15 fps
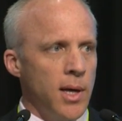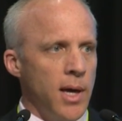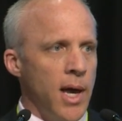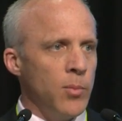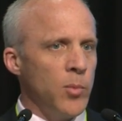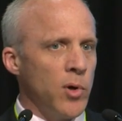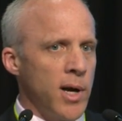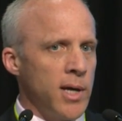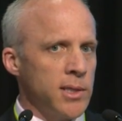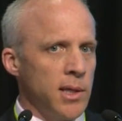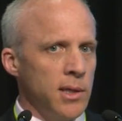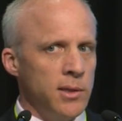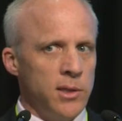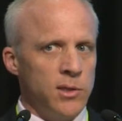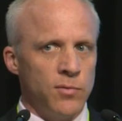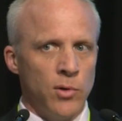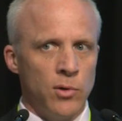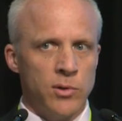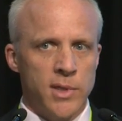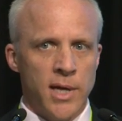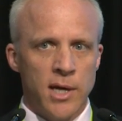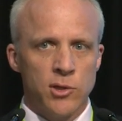And we're asking these
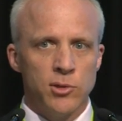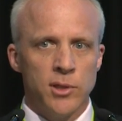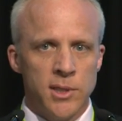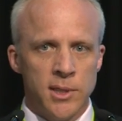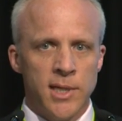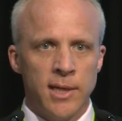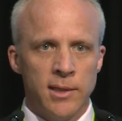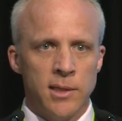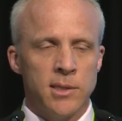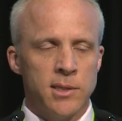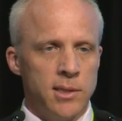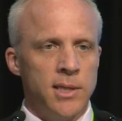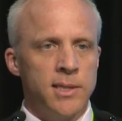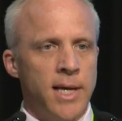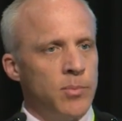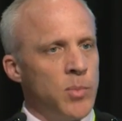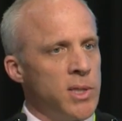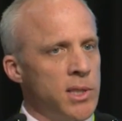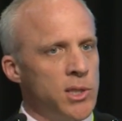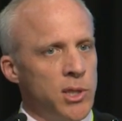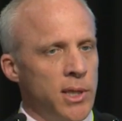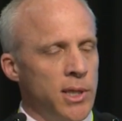folks actually to tell us is that
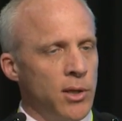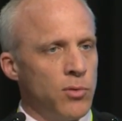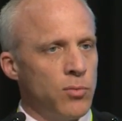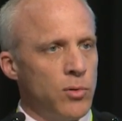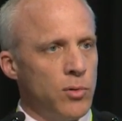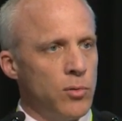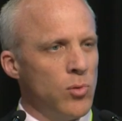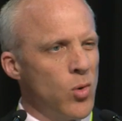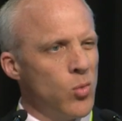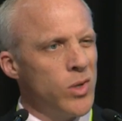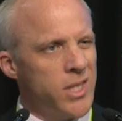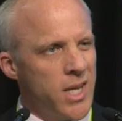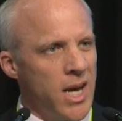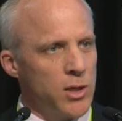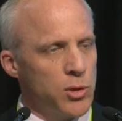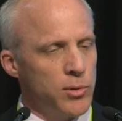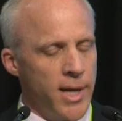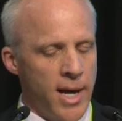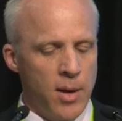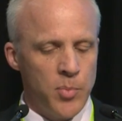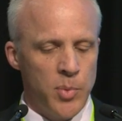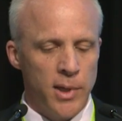message getting through or what's actually
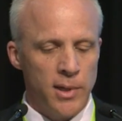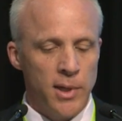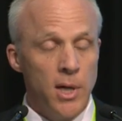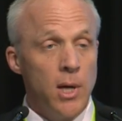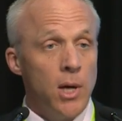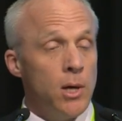happening?